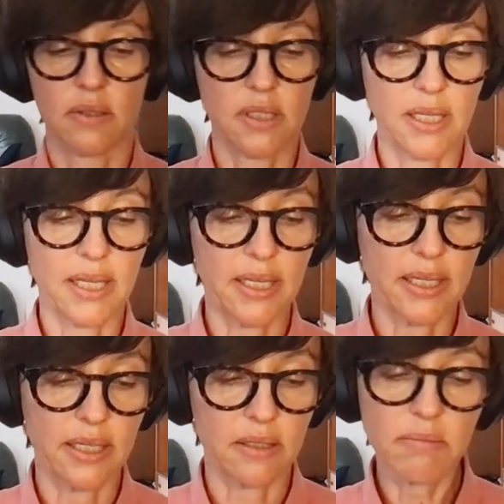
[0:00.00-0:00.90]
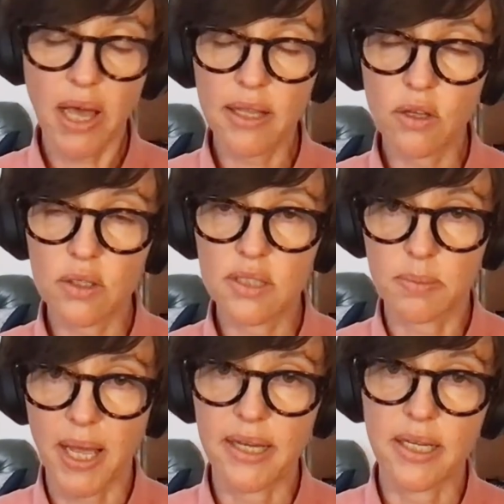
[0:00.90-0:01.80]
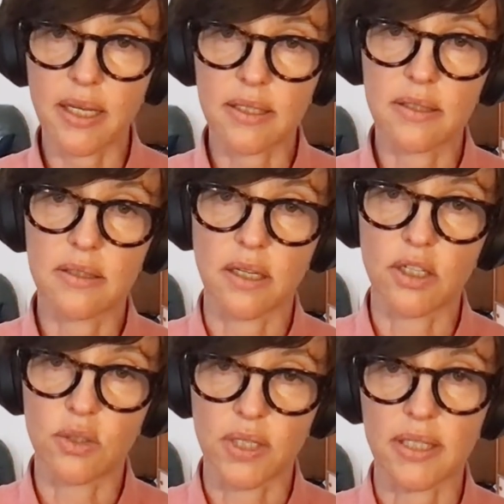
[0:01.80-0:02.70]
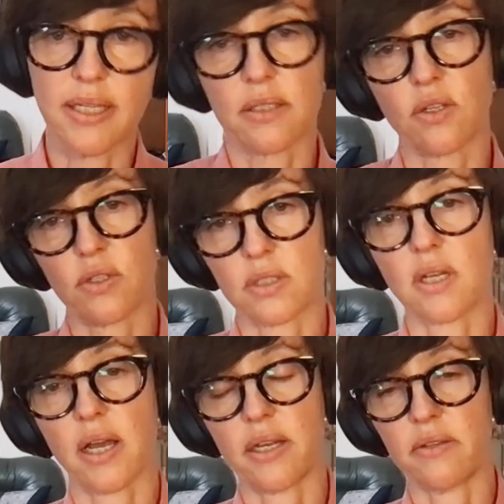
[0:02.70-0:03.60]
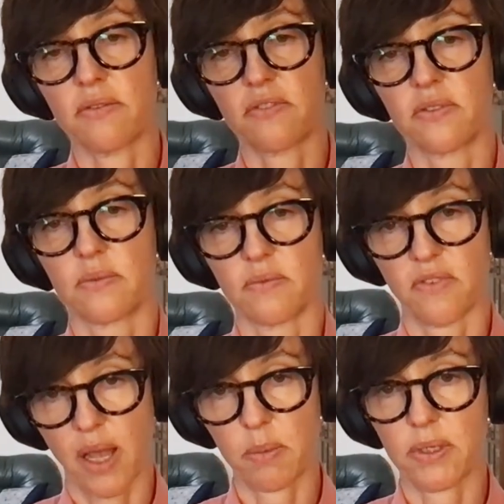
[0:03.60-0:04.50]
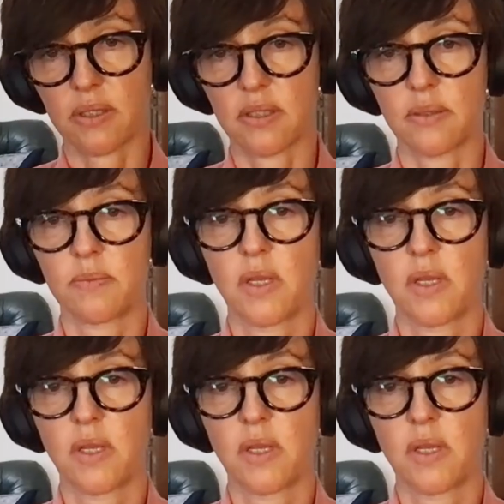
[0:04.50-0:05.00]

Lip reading: the nylon, spandex, acrylic, those kind of fibers.